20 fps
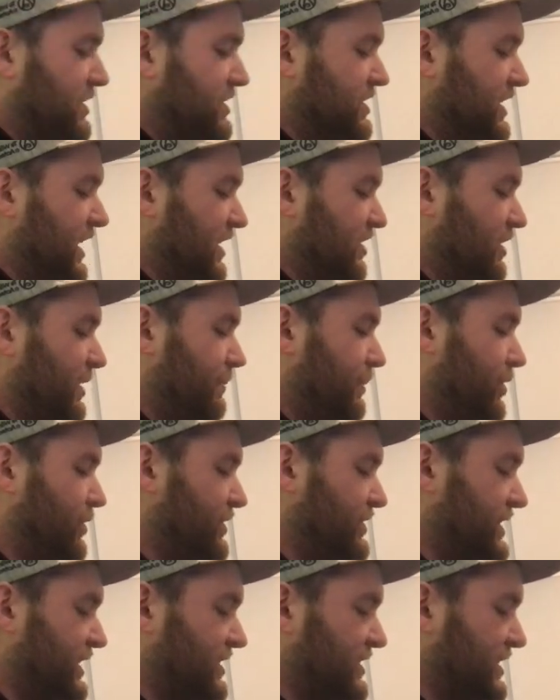to take an
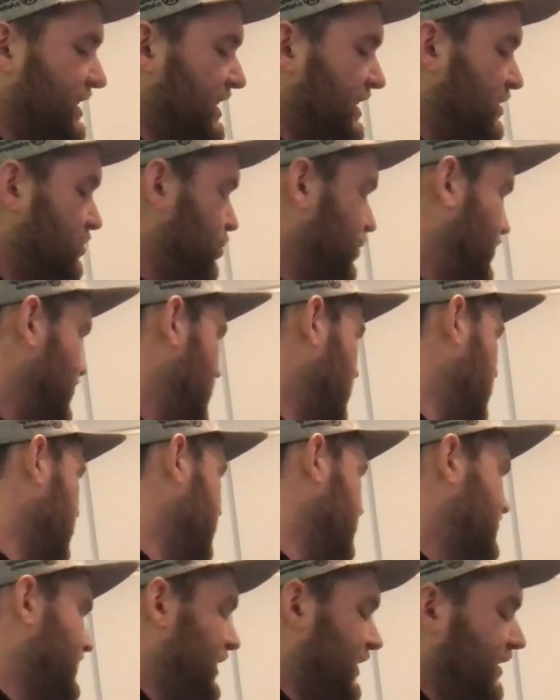opponent's Exceed
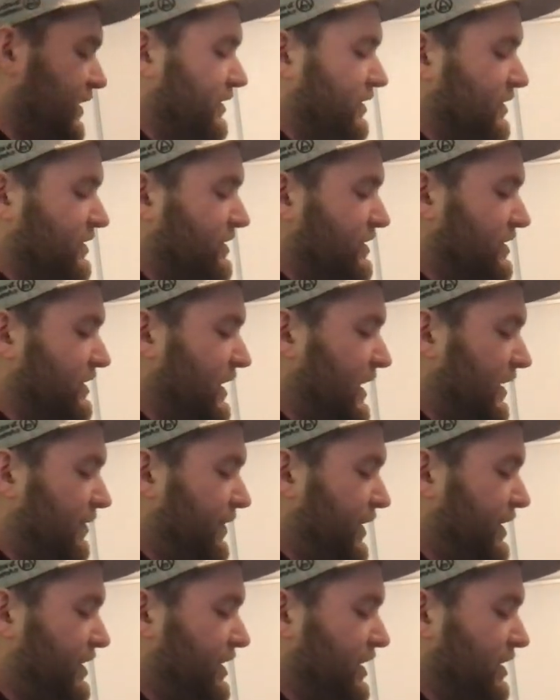with talents,
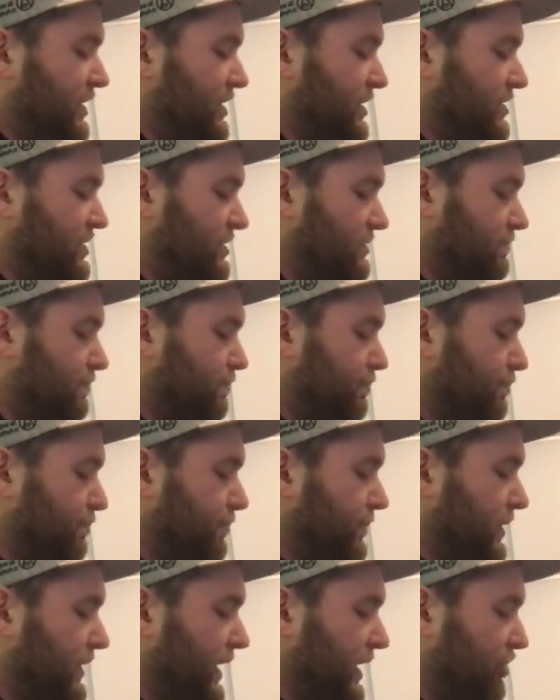and then you can just
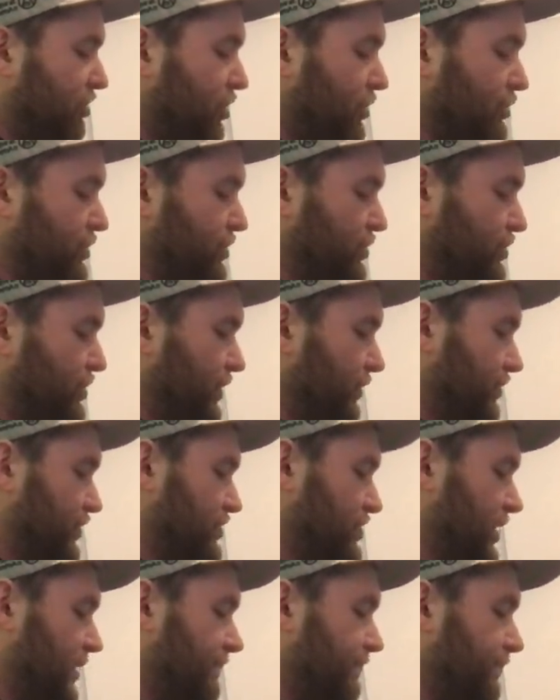lay your own Zeus over the
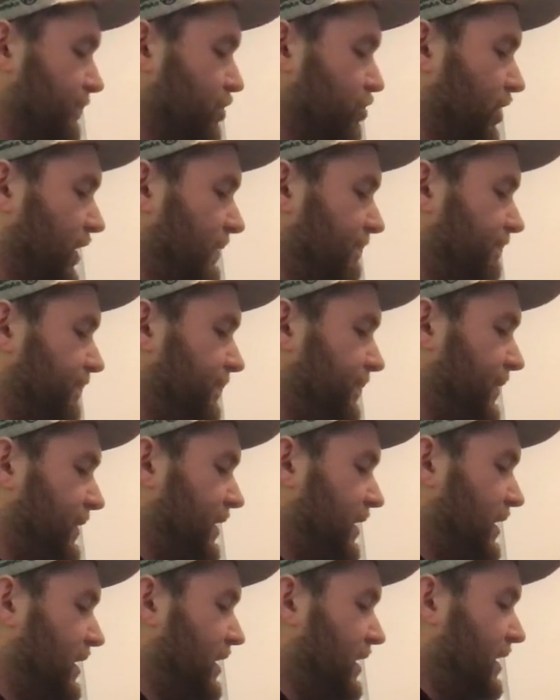top. Great.
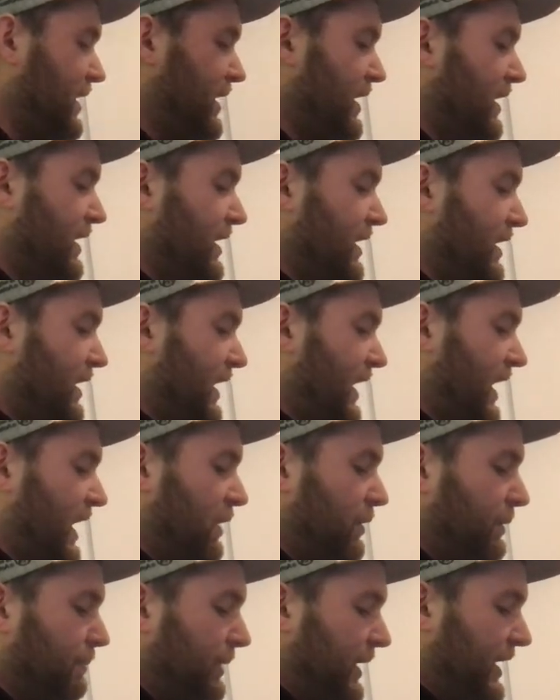
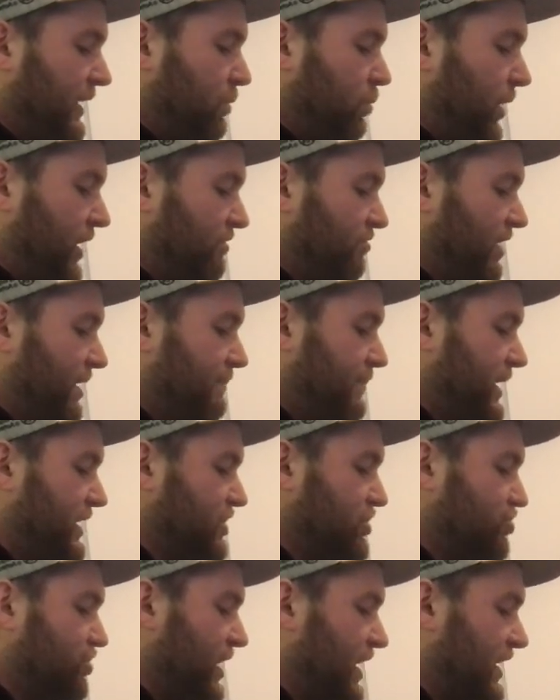We played 1
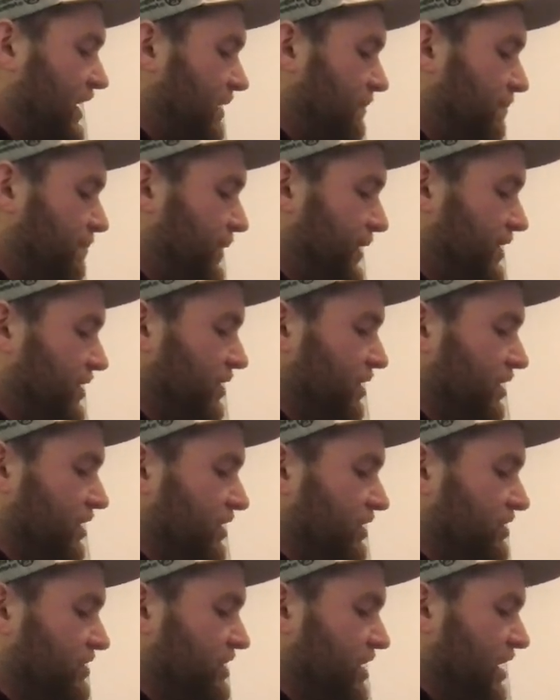Rampage Dragon
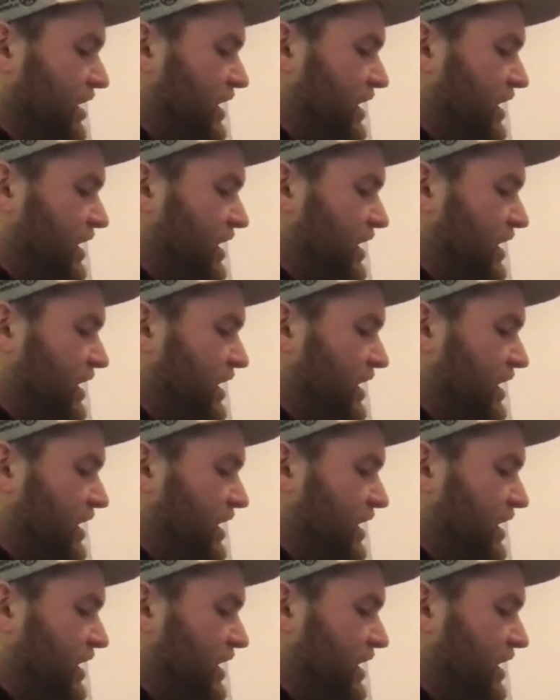because